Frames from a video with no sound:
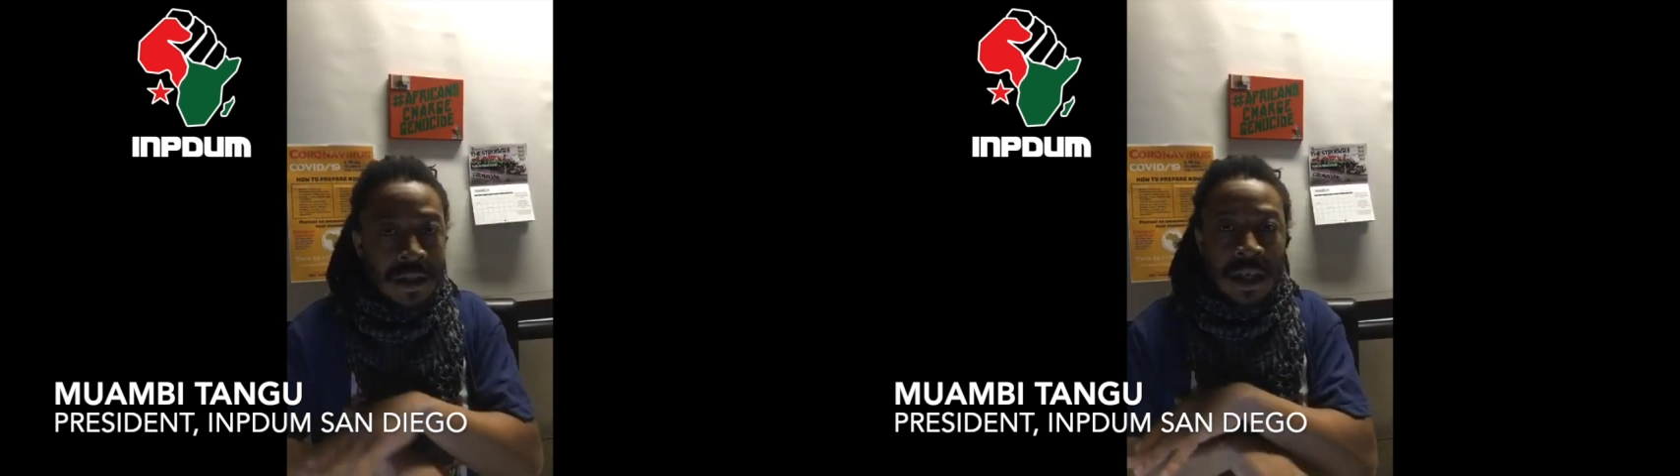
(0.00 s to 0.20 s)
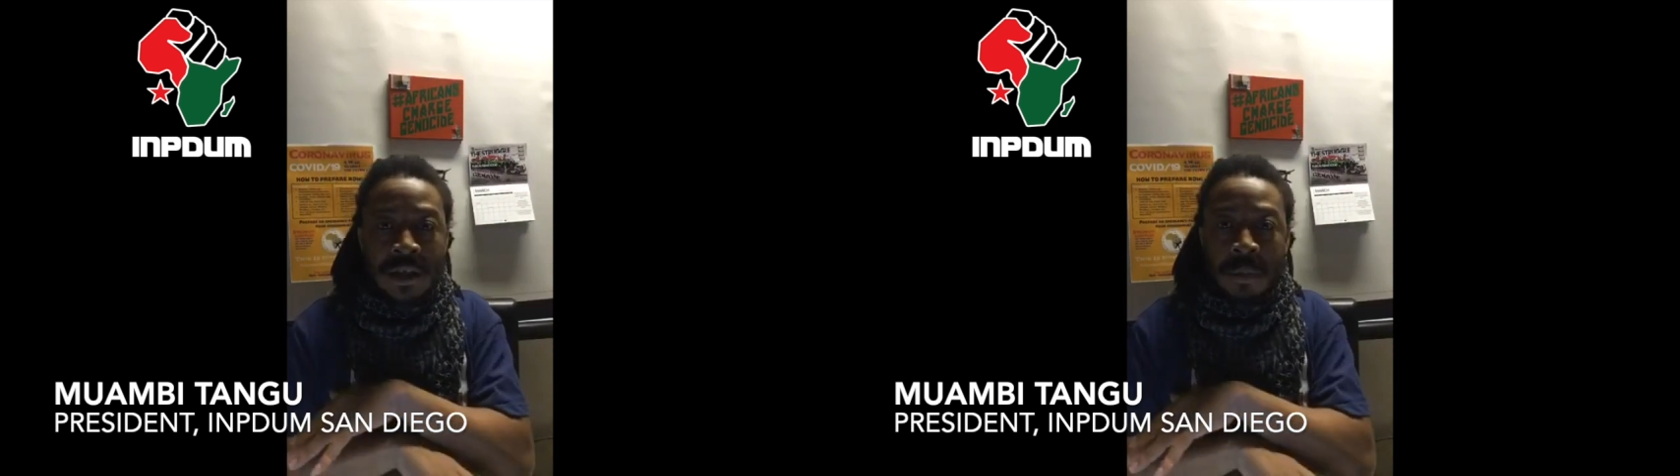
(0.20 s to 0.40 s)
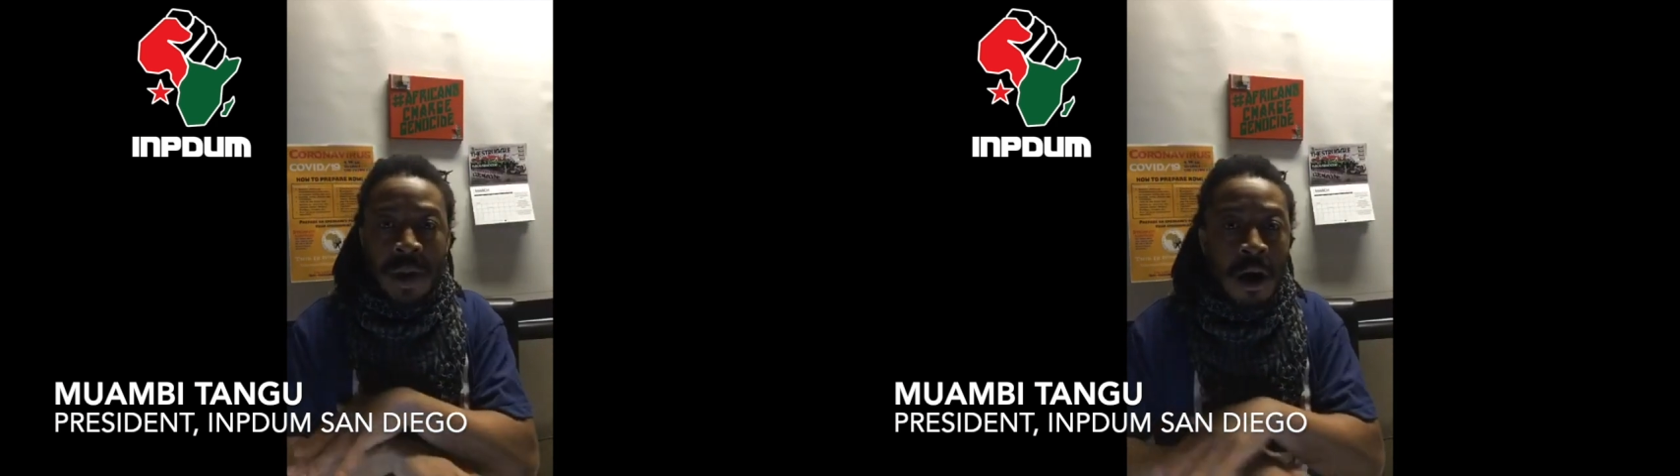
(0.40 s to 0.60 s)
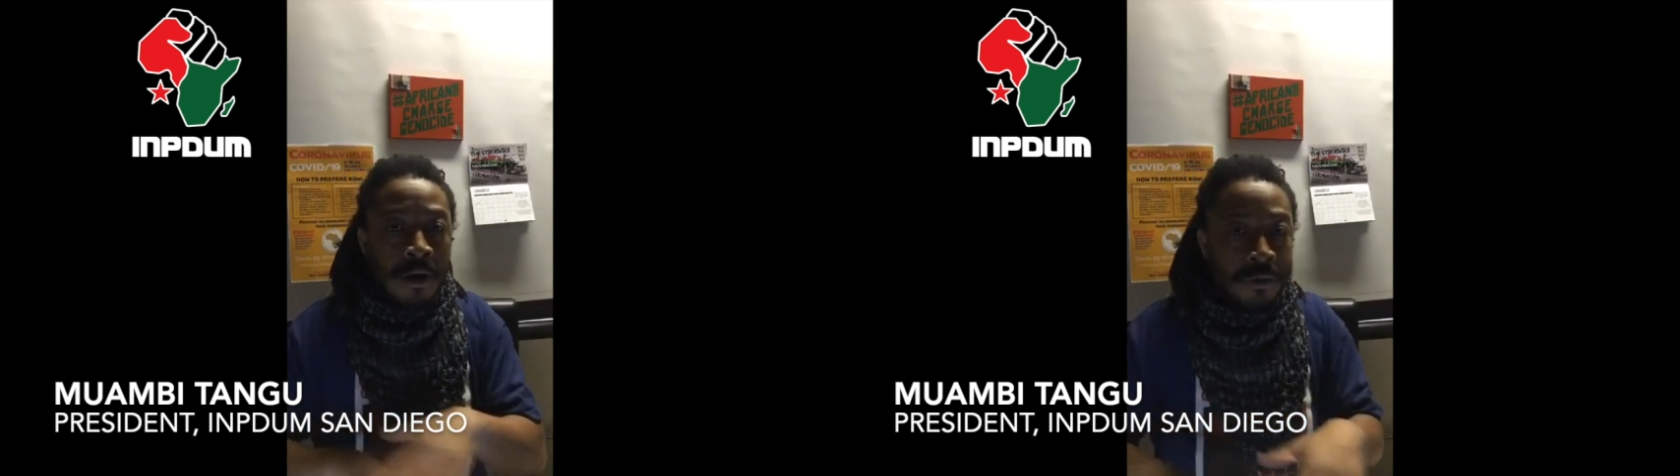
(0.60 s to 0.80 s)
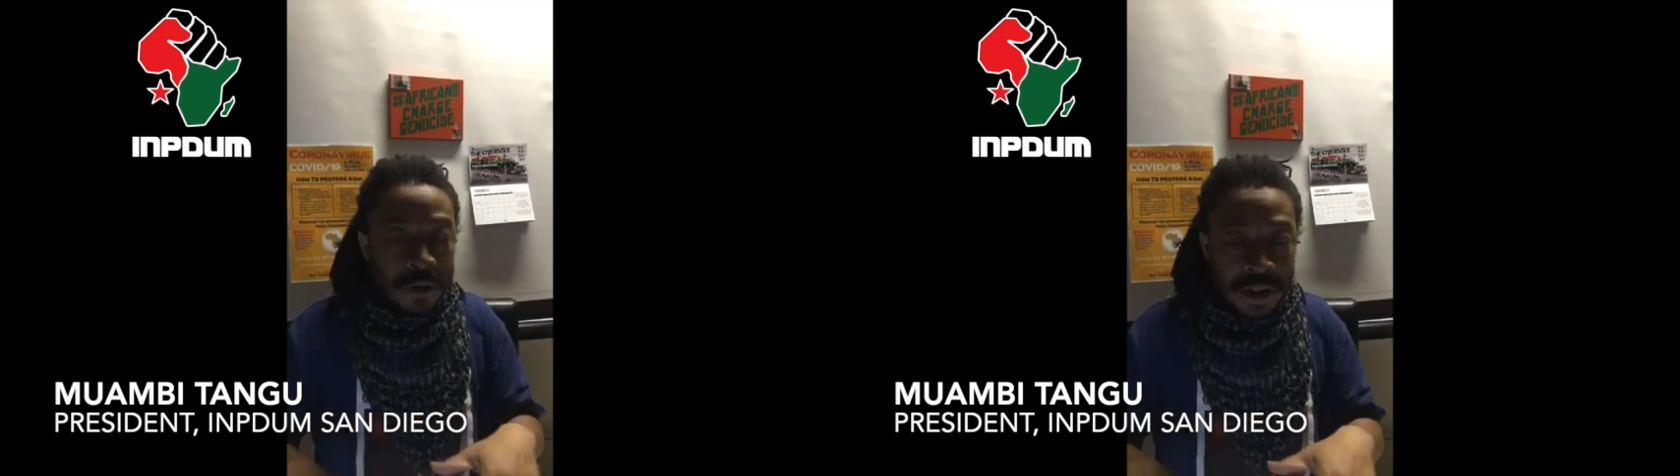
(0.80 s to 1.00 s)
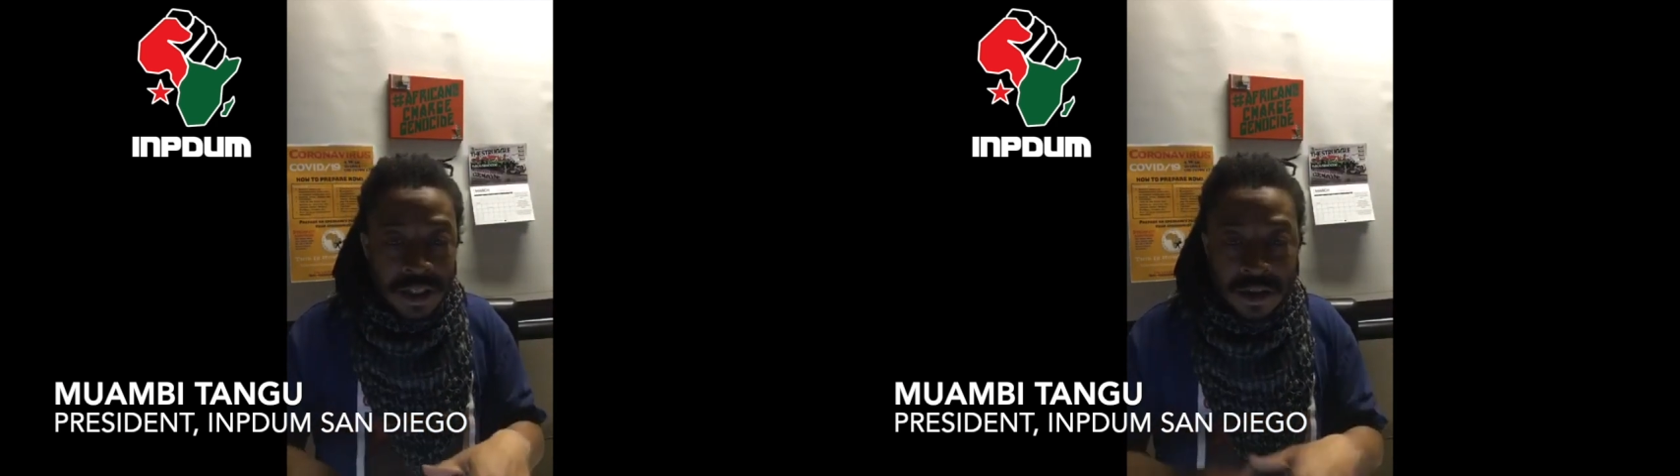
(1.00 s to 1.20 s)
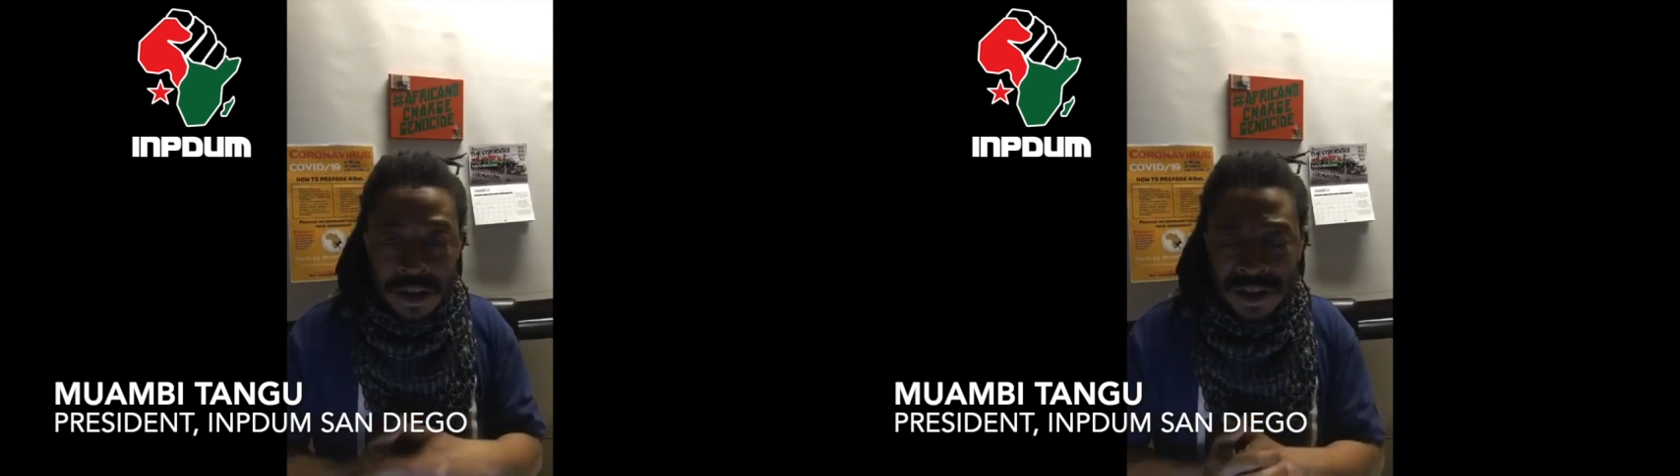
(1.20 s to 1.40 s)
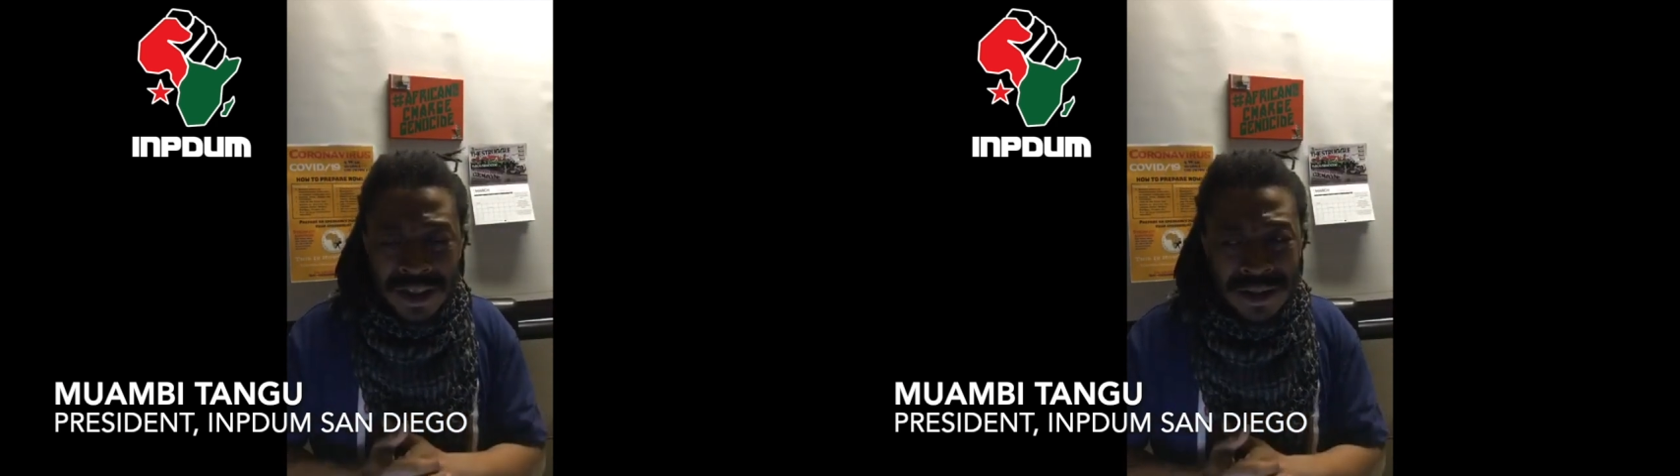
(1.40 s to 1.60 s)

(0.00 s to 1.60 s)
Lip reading: such a powerful sister. She's